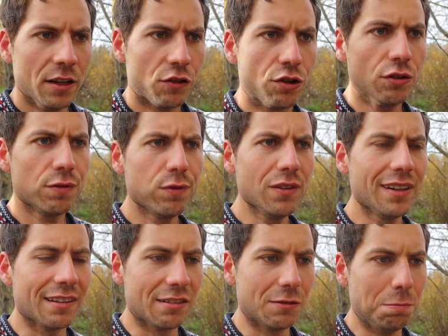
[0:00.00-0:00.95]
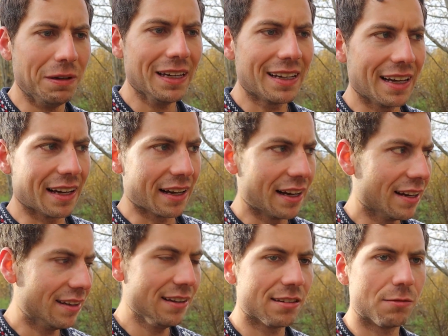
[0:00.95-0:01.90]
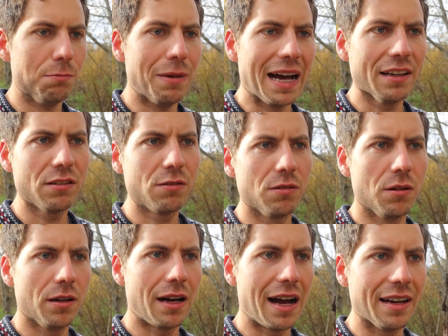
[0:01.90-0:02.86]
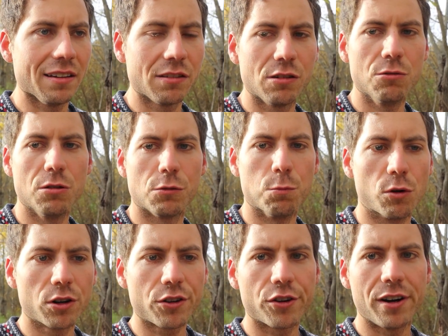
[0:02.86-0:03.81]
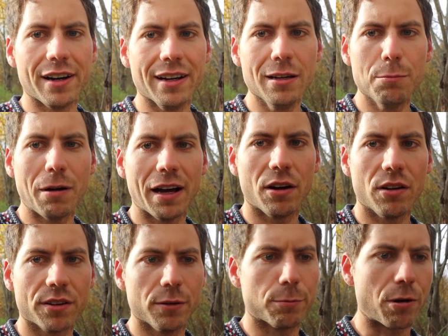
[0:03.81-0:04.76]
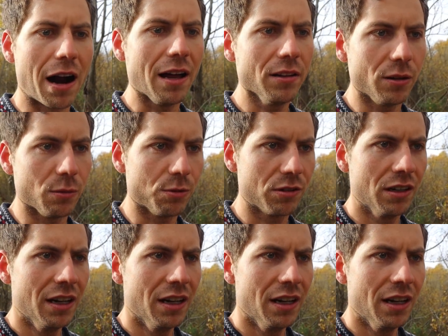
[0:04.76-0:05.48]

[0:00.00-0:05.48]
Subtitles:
Truthfully speaking, this mess honestly was more created by all the problems.